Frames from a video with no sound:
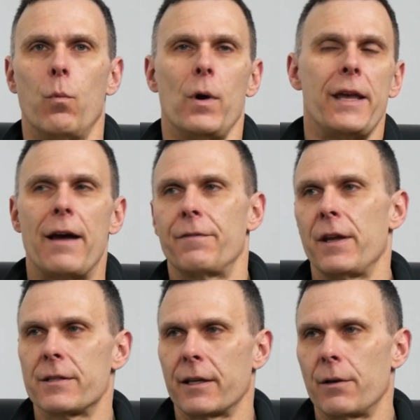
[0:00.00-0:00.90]
we have
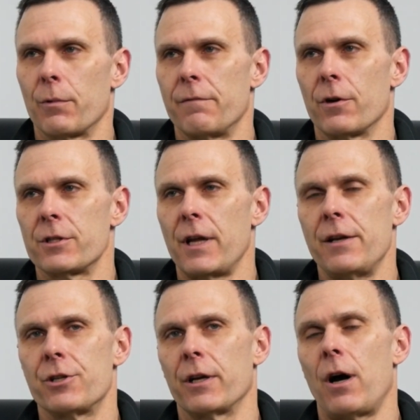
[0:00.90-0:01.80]
things that can reverse
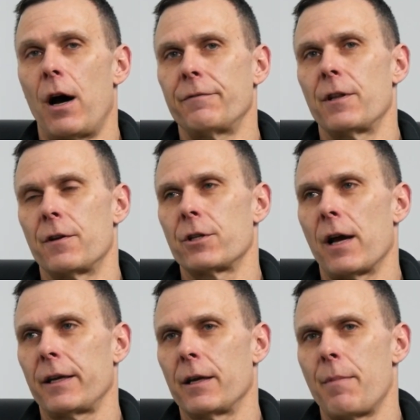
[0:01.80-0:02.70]
aging, often they're
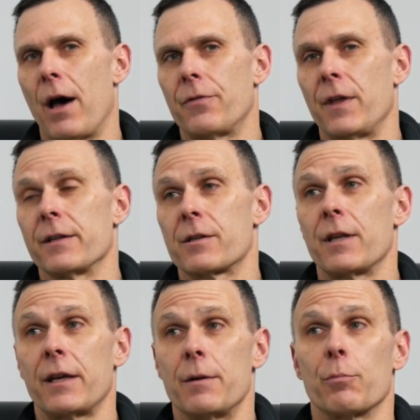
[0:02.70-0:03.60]
talking about things
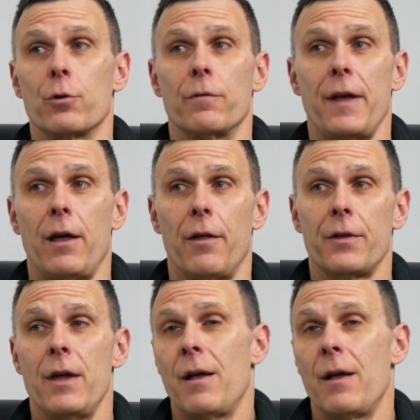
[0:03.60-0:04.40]
that can improve health.